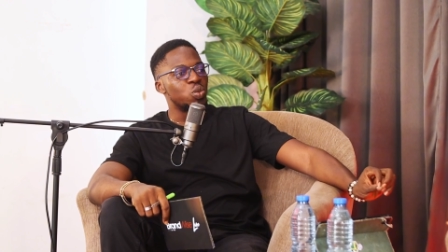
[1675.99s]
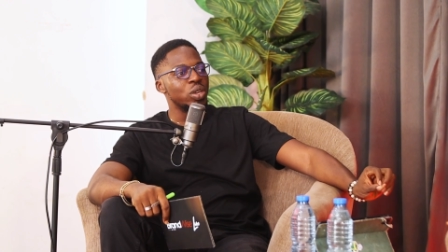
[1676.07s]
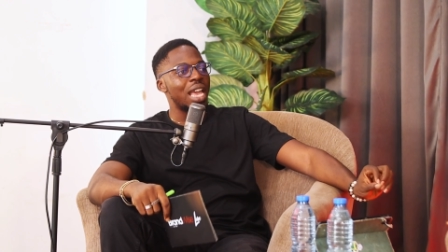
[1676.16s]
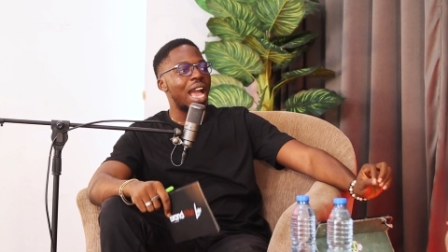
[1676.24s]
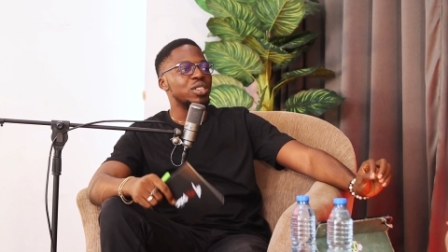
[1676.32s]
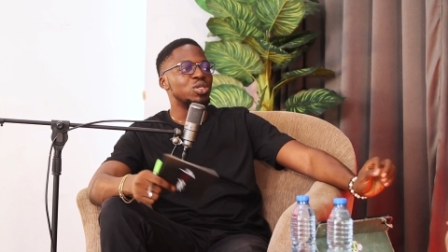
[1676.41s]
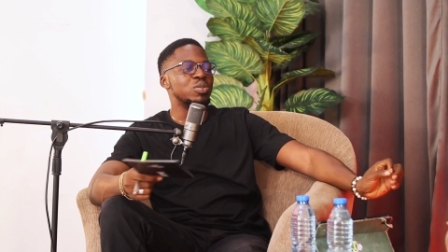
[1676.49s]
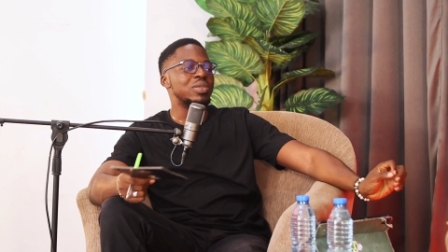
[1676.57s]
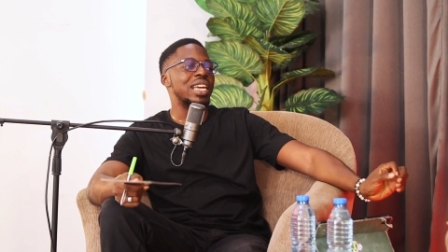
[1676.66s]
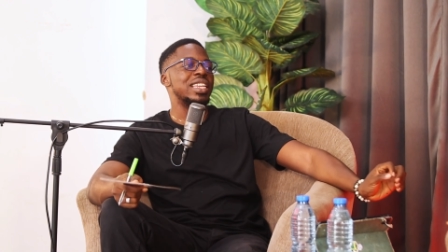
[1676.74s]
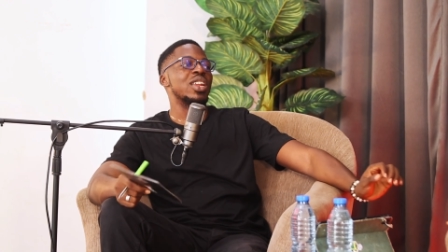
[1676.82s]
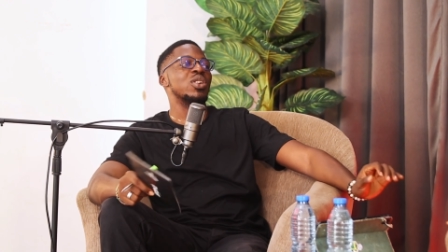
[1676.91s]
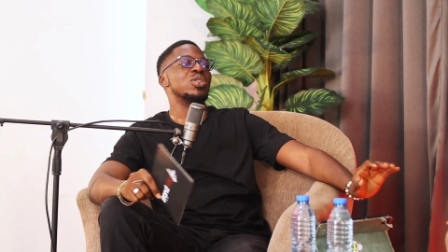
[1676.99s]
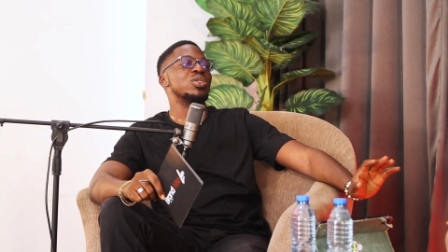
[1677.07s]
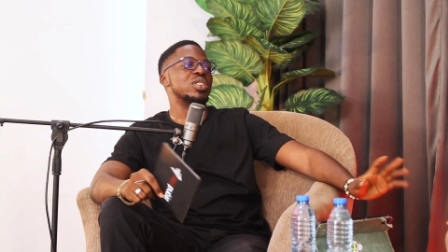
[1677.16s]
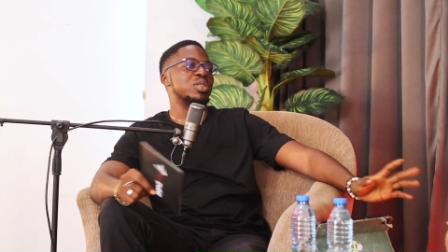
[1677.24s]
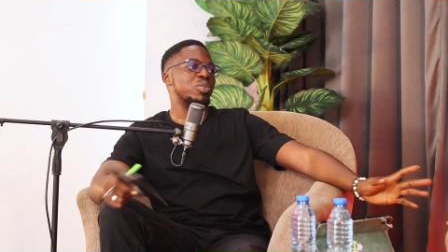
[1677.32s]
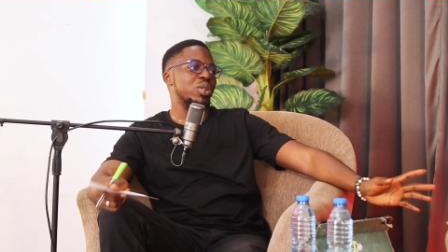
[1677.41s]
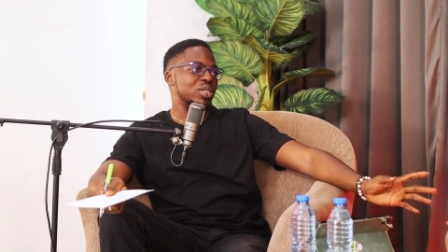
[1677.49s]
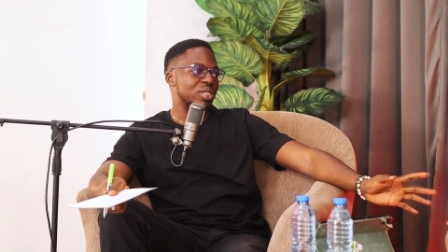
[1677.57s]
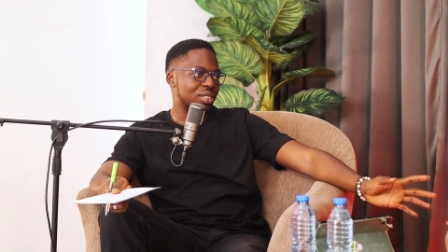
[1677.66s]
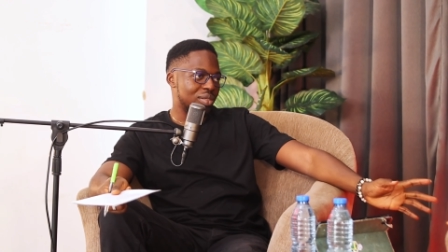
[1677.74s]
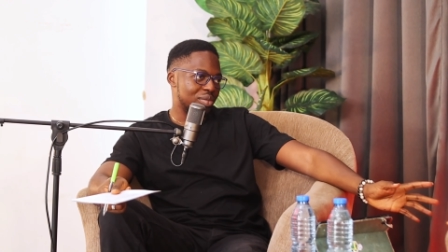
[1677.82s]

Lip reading: We assume that they're not going to respond.